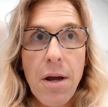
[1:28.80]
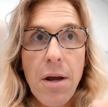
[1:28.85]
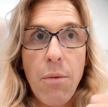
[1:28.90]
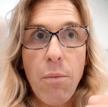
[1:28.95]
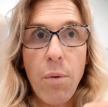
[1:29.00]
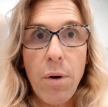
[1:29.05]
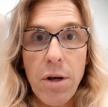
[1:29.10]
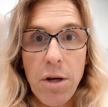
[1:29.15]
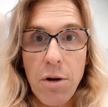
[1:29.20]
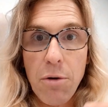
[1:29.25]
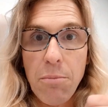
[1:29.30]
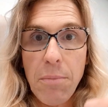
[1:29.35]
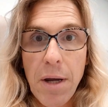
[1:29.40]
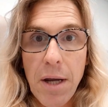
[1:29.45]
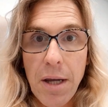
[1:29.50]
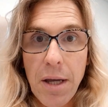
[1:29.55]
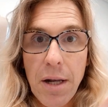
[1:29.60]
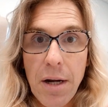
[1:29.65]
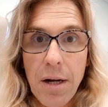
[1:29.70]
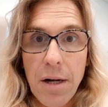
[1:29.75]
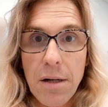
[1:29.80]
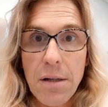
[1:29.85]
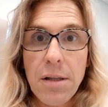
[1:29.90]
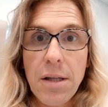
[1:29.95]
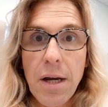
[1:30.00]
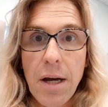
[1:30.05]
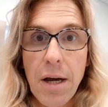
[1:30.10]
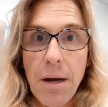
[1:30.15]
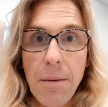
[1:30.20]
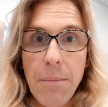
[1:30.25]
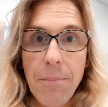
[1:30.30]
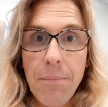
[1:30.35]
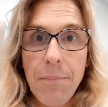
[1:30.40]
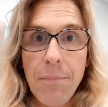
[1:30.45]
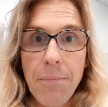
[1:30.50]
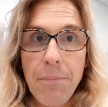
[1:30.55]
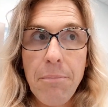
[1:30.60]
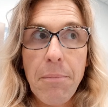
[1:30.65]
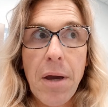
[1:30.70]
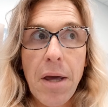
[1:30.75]
when you make it in a lab.
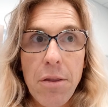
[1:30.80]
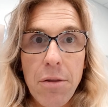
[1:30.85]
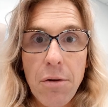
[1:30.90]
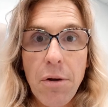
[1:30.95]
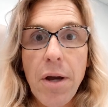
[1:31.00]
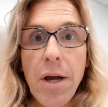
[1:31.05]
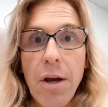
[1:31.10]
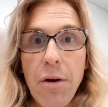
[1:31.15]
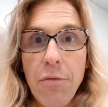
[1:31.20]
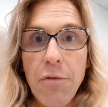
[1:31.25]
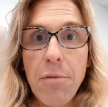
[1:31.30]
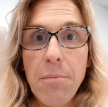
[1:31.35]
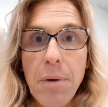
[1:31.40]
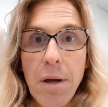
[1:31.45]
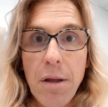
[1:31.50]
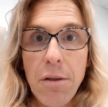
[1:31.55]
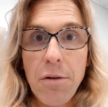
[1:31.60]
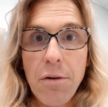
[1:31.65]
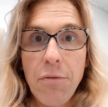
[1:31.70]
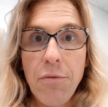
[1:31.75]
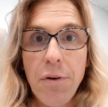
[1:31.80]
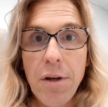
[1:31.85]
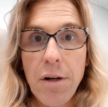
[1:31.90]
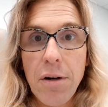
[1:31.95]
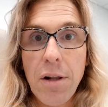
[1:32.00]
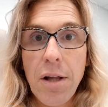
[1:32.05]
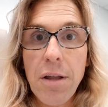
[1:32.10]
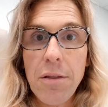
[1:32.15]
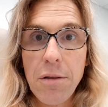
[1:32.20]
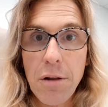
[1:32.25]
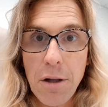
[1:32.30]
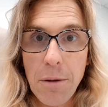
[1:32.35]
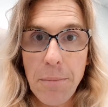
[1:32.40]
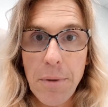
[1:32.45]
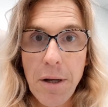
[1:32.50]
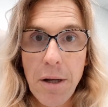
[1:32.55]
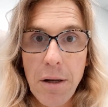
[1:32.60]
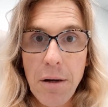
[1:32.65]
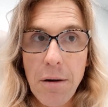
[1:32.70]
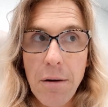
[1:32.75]
Methyl alpha methyl
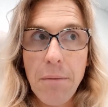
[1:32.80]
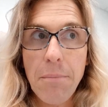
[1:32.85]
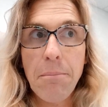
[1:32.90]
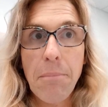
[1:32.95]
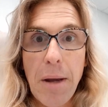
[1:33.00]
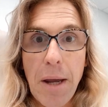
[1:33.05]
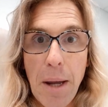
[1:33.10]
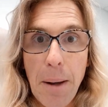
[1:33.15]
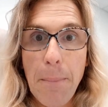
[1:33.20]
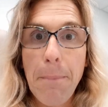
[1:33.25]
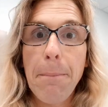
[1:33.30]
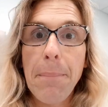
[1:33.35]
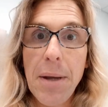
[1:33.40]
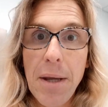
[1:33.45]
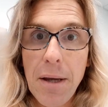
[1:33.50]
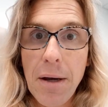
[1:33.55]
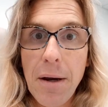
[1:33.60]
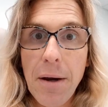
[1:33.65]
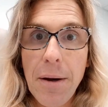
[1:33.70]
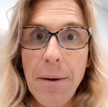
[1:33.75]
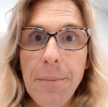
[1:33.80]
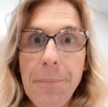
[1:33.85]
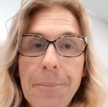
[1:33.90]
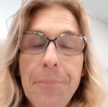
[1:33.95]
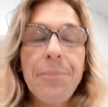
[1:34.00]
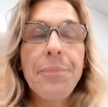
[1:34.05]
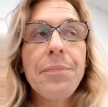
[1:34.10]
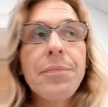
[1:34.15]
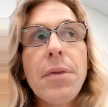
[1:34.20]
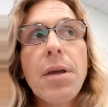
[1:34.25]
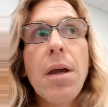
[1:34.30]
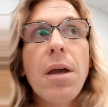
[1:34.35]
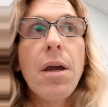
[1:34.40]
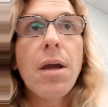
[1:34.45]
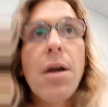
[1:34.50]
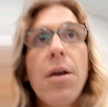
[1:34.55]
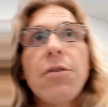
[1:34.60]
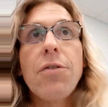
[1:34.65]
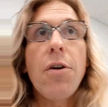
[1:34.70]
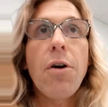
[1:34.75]
phenylethylamine, MAM-PIA.
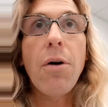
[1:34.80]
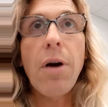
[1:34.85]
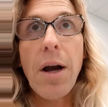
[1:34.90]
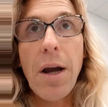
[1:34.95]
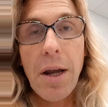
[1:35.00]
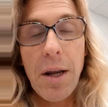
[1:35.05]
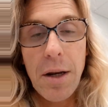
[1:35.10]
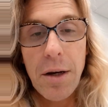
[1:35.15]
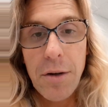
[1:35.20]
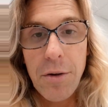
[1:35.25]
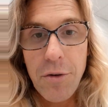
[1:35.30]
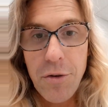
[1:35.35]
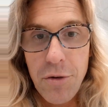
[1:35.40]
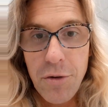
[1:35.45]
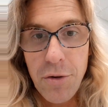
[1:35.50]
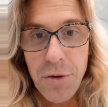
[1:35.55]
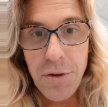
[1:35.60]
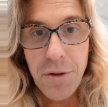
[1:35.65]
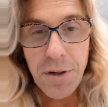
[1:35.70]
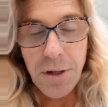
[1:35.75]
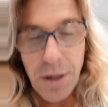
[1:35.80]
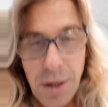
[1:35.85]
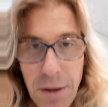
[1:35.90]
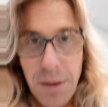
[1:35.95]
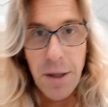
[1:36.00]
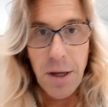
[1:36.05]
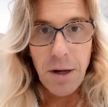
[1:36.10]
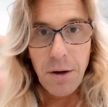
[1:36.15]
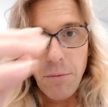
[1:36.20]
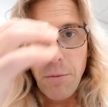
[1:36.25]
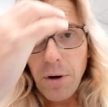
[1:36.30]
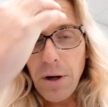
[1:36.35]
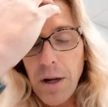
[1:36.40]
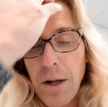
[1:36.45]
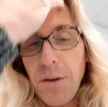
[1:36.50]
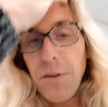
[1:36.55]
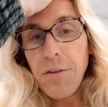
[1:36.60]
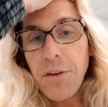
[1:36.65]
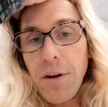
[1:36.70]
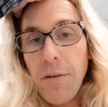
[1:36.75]
So I did it that way
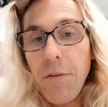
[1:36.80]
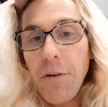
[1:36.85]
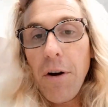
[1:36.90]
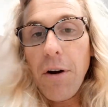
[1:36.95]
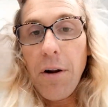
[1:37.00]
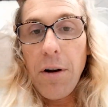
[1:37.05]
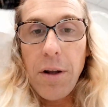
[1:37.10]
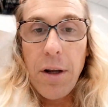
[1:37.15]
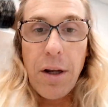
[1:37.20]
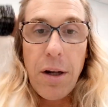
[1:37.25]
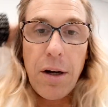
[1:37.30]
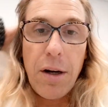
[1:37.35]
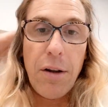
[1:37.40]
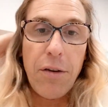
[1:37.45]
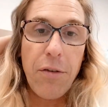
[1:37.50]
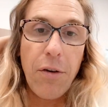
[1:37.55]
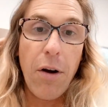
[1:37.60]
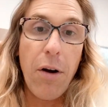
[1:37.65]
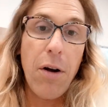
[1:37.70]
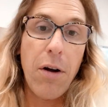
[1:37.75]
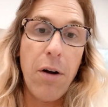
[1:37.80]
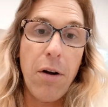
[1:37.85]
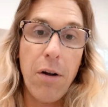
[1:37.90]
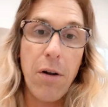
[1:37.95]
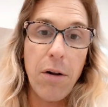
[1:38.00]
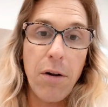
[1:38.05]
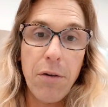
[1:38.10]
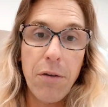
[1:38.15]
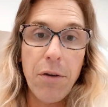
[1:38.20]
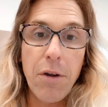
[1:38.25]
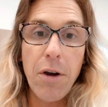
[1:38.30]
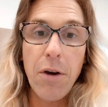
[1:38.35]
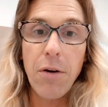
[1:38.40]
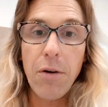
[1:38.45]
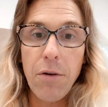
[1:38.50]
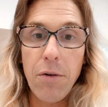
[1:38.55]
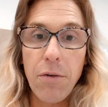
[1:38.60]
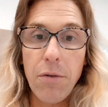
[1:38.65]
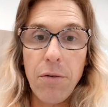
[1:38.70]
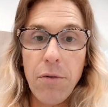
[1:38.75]
instead of calling it its all
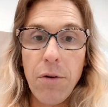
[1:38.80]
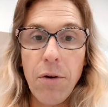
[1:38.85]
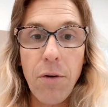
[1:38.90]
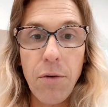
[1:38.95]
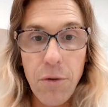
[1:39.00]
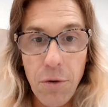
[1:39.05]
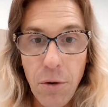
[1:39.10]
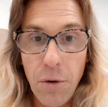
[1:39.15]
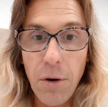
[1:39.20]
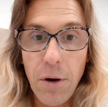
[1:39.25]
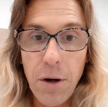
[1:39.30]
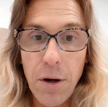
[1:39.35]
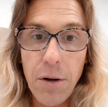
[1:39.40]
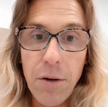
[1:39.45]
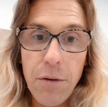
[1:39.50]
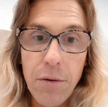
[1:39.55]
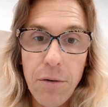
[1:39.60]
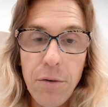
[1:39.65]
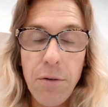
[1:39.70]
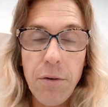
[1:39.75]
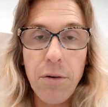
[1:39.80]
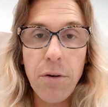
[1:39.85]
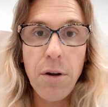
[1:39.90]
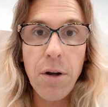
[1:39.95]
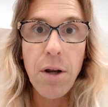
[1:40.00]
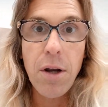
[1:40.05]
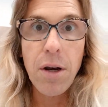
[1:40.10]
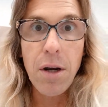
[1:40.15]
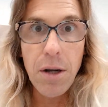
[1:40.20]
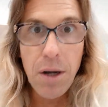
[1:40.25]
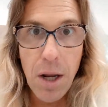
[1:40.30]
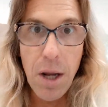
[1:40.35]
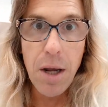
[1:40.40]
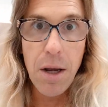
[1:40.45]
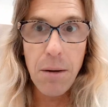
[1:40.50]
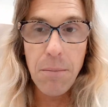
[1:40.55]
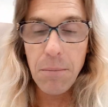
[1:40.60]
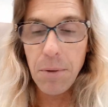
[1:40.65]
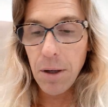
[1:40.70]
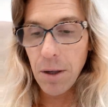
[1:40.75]
known, notorious
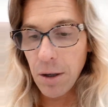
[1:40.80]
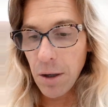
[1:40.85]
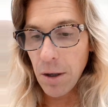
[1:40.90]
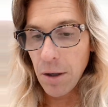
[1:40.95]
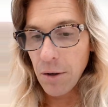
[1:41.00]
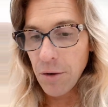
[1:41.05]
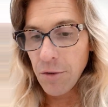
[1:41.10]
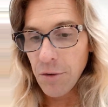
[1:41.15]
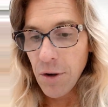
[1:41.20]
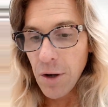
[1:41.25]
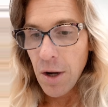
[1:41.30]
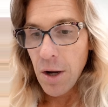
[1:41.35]
name because